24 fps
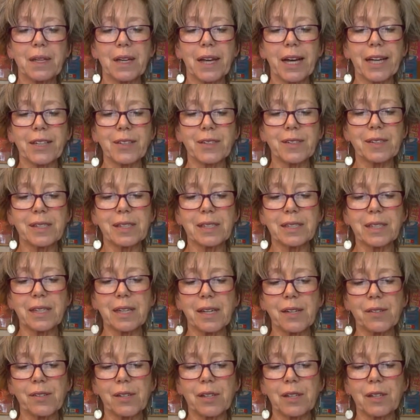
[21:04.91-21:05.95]
I could see
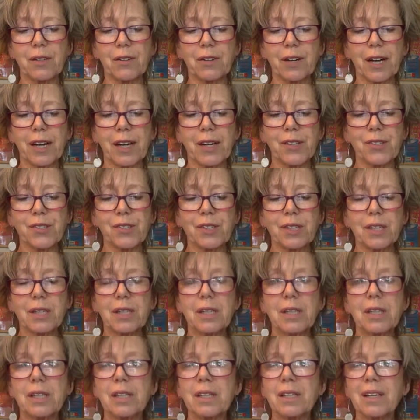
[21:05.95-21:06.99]
tears in her eyes.
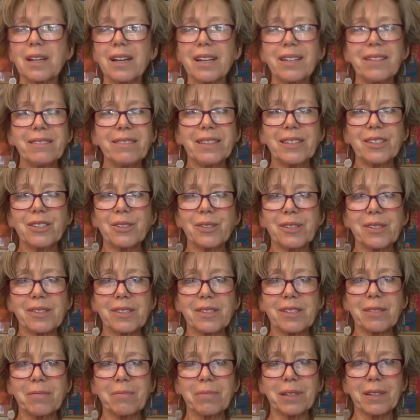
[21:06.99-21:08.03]
"I don't need your
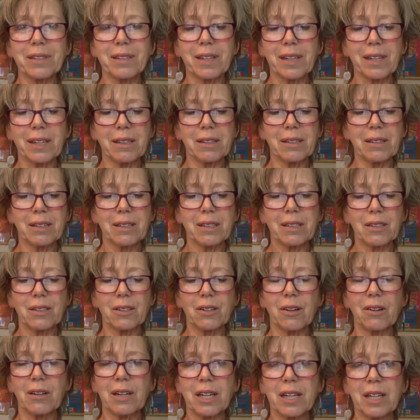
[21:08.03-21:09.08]
sympathy,
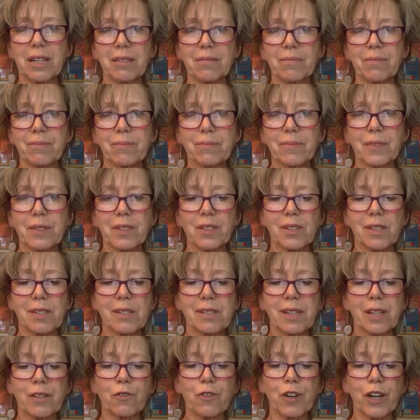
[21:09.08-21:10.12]
Ollie," she
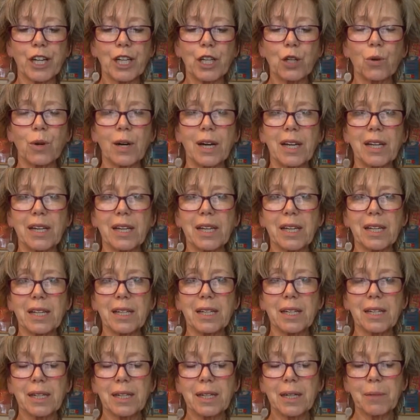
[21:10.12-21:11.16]
said very quietly.
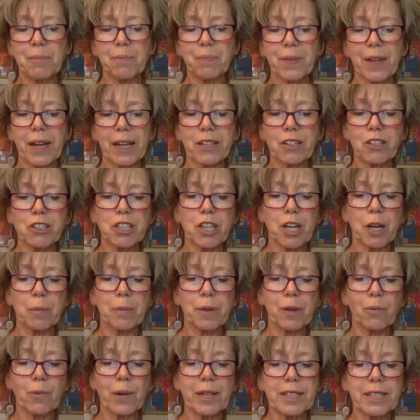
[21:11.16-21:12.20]
I got
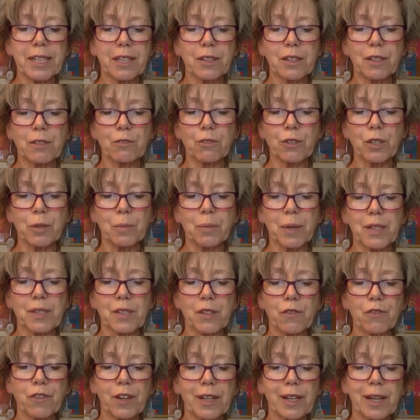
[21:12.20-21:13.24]
up and went out of the room because
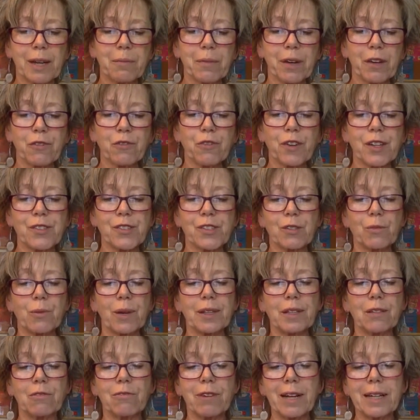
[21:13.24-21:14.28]
it felt like my face had
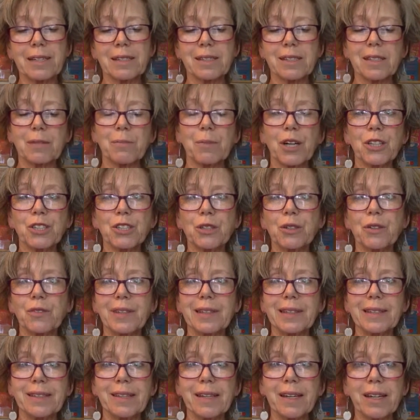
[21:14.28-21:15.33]
won the reddest tomato
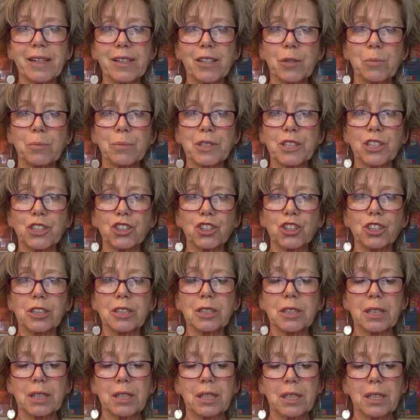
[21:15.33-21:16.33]
of the year competition.